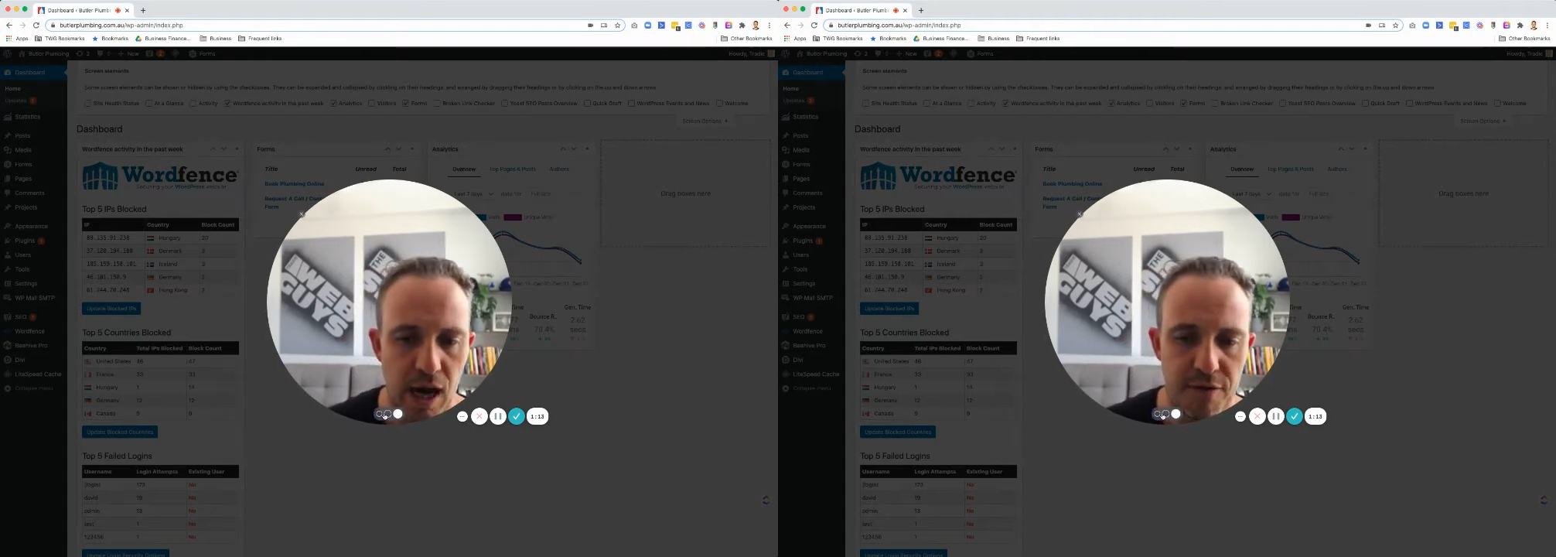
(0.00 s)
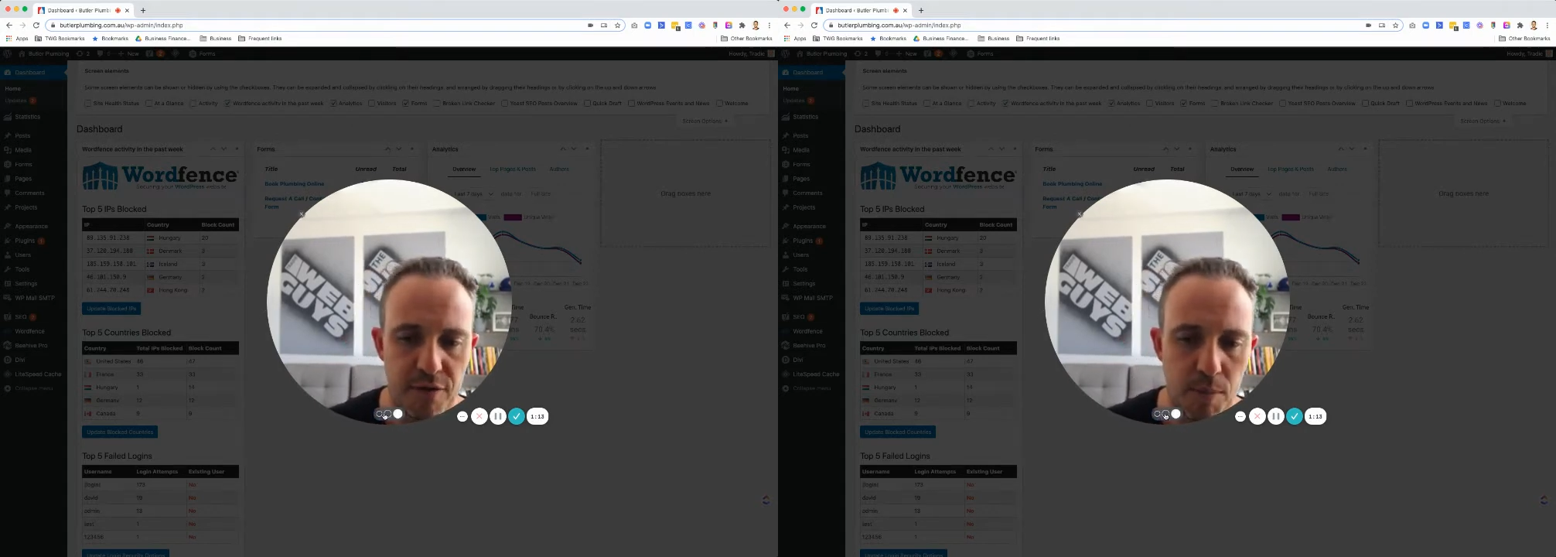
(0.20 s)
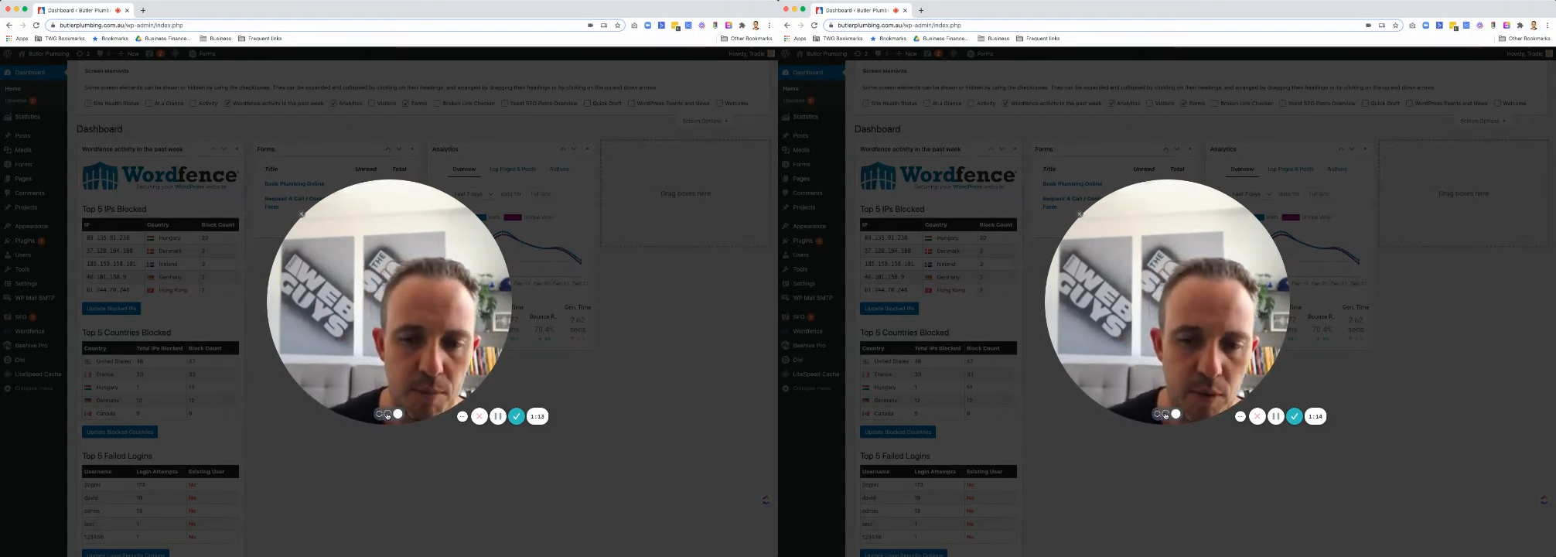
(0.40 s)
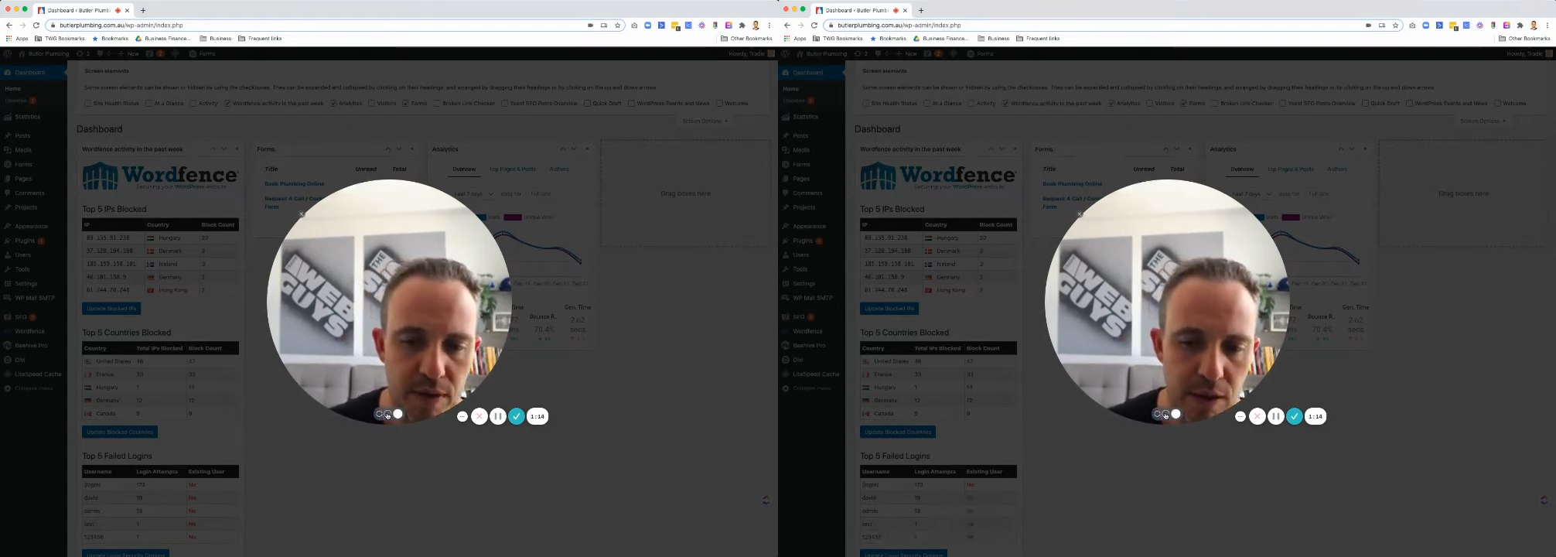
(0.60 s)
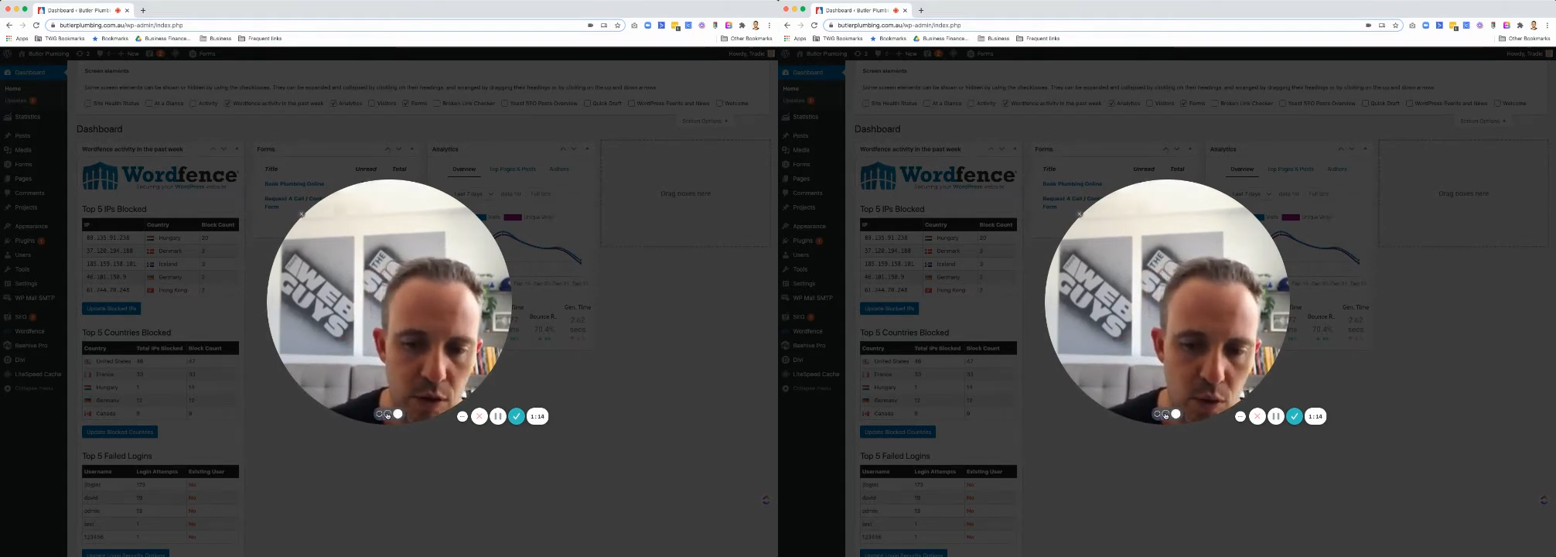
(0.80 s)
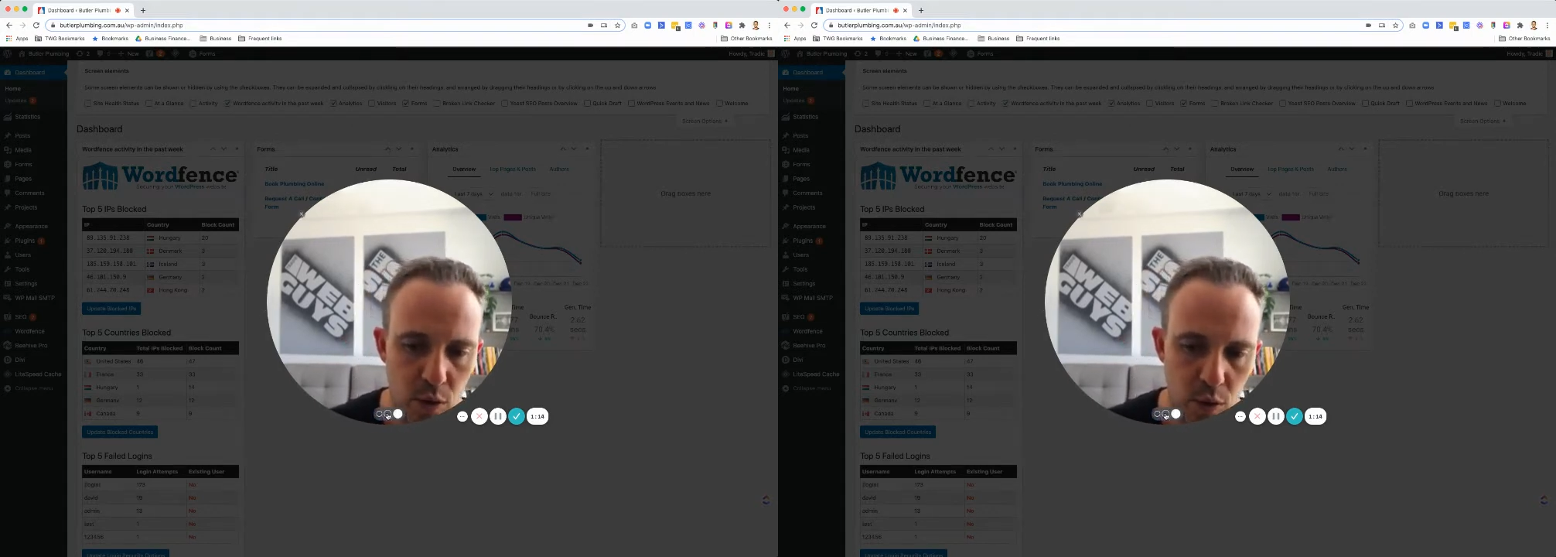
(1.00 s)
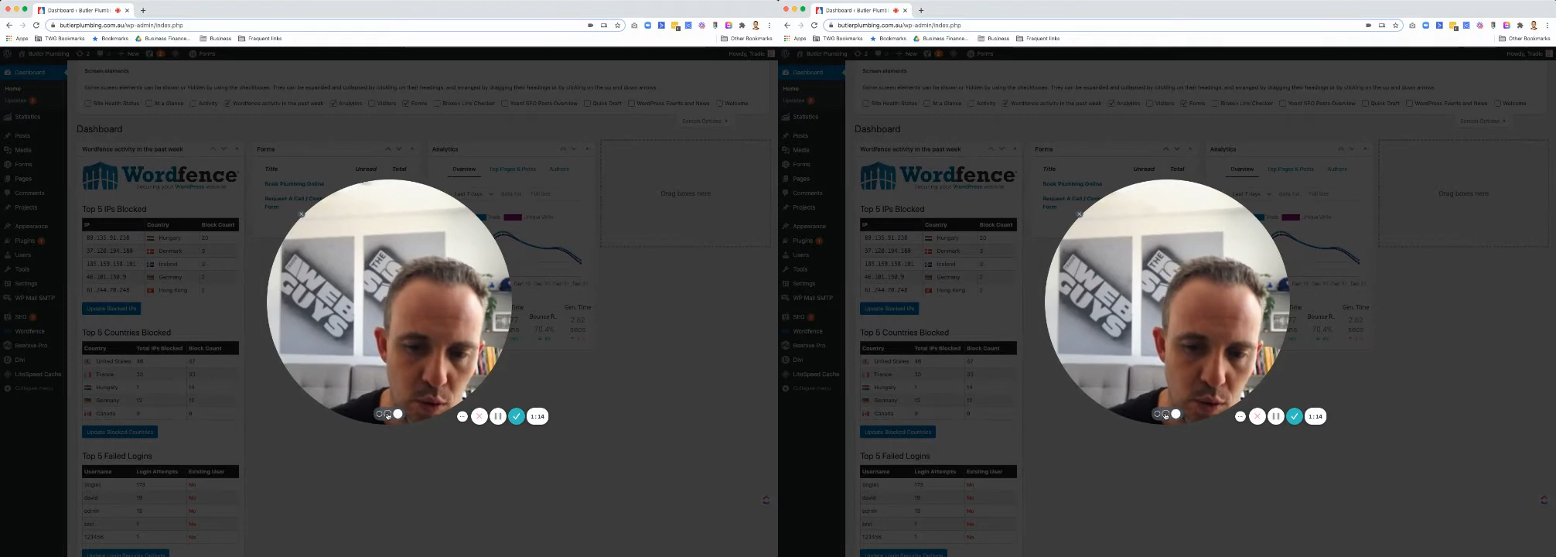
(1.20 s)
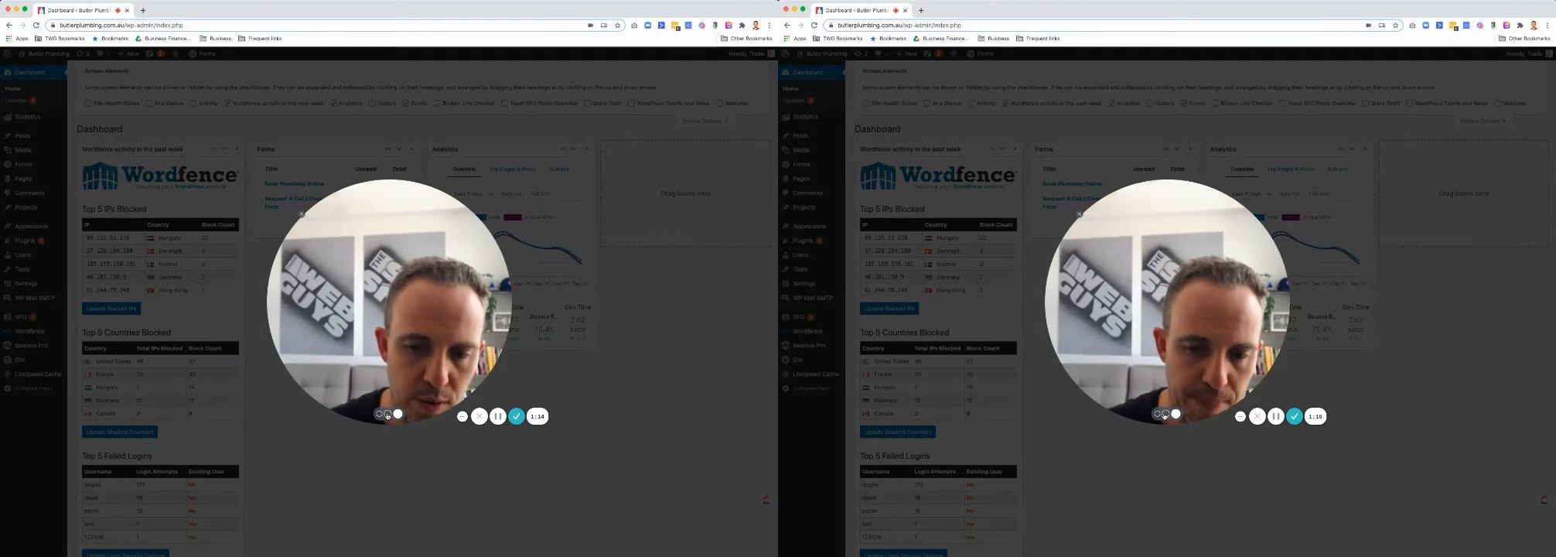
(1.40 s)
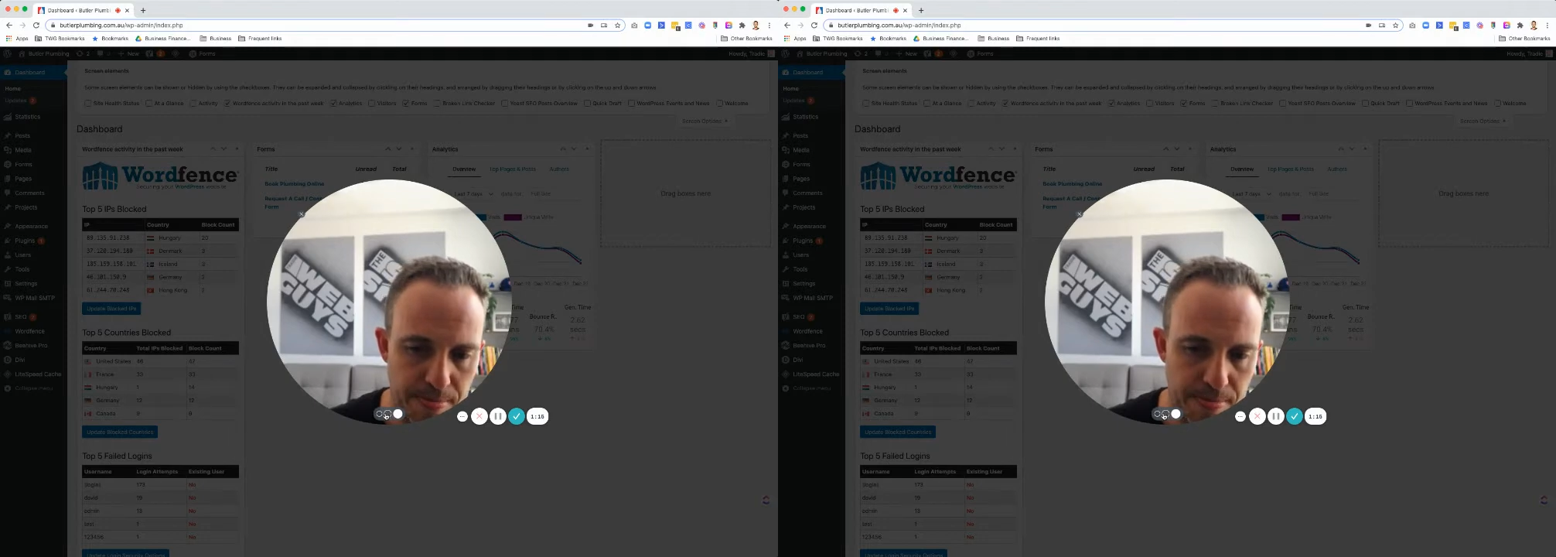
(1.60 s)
from within your